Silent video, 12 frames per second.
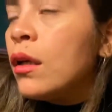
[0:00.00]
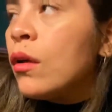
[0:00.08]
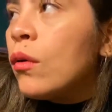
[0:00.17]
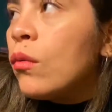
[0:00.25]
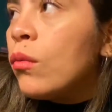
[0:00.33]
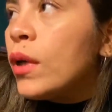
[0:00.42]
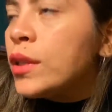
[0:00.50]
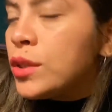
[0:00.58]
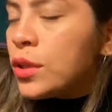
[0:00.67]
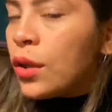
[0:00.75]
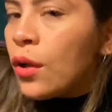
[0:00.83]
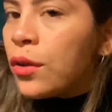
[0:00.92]
once
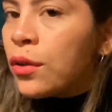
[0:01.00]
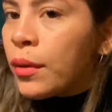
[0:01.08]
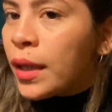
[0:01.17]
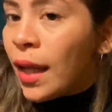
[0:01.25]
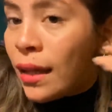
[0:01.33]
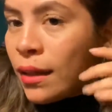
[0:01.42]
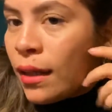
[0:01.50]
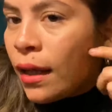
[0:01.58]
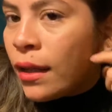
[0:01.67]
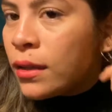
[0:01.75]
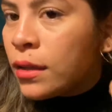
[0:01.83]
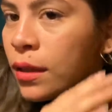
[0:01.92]
you go through it at the
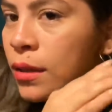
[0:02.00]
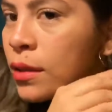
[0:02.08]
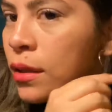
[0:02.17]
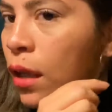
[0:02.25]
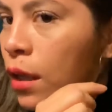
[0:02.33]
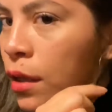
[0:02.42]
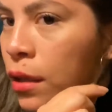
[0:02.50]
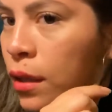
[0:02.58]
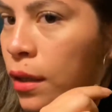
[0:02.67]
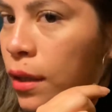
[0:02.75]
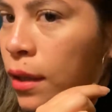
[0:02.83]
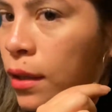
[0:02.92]
end, it's not gonna
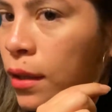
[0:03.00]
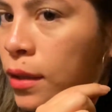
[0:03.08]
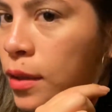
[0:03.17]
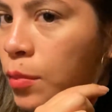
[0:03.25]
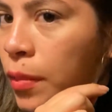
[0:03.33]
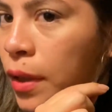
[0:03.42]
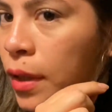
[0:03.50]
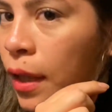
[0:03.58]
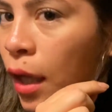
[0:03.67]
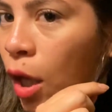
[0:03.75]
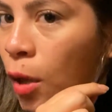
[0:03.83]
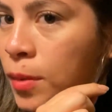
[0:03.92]
look like this, but it
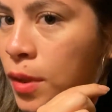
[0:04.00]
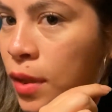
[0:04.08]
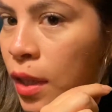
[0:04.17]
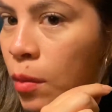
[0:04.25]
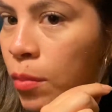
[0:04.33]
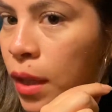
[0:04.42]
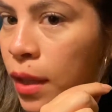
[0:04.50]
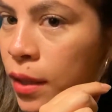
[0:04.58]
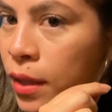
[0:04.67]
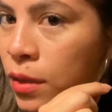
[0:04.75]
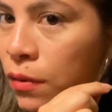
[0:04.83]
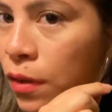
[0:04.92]
helps to keep it like
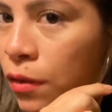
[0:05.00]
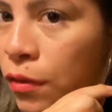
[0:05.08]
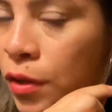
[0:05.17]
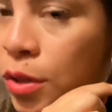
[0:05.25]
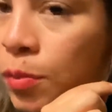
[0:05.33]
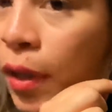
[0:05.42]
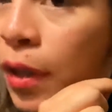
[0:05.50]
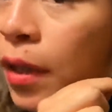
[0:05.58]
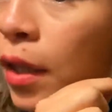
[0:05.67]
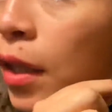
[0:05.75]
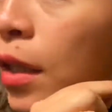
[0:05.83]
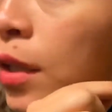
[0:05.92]
this for the first part.
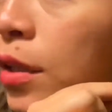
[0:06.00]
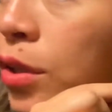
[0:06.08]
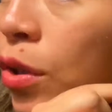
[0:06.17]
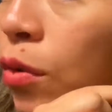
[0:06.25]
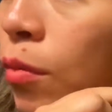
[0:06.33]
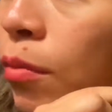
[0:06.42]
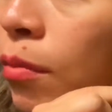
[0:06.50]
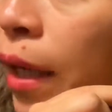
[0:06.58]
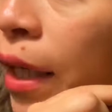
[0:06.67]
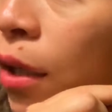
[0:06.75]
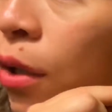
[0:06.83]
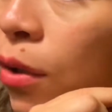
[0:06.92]
So my
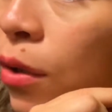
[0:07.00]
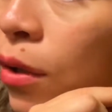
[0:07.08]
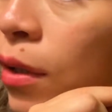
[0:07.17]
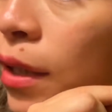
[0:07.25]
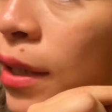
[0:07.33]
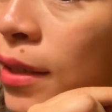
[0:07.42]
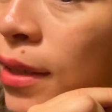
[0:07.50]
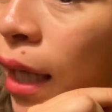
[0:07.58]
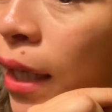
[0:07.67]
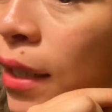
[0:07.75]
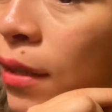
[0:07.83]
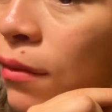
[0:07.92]
curl is
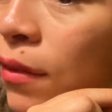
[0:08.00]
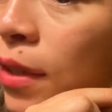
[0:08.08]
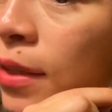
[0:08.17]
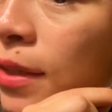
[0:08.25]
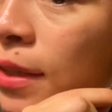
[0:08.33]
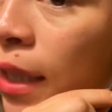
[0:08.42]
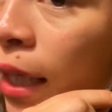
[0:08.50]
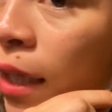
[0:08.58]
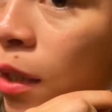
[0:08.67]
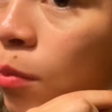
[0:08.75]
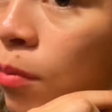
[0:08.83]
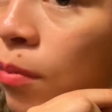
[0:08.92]
kind of the
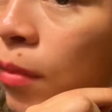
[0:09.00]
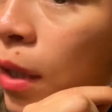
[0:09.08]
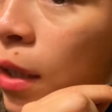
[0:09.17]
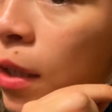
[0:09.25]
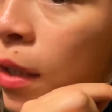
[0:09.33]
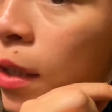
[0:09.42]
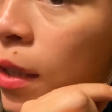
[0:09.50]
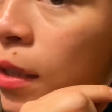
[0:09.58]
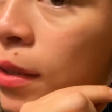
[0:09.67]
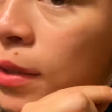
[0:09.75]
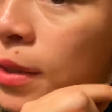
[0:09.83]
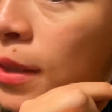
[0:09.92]
same
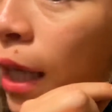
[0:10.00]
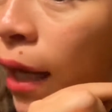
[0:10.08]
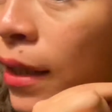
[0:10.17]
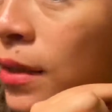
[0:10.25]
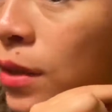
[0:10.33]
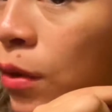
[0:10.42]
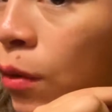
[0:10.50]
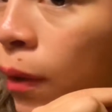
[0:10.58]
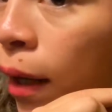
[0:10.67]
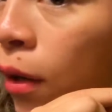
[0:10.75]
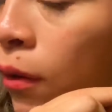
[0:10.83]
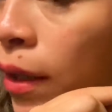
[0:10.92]
size
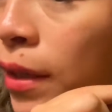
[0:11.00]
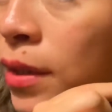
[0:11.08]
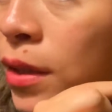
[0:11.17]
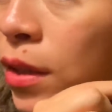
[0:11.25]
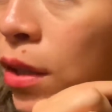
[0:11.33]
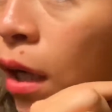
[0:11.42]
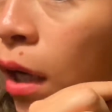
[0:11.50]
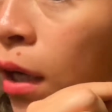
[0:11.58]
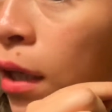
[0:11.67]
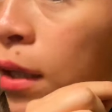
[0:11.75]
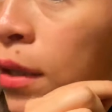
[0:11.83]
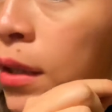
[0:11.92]
throughout. It's
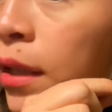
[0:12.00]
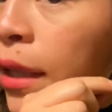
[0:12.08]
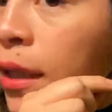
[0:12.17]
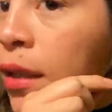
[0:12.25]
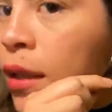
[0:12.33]
not like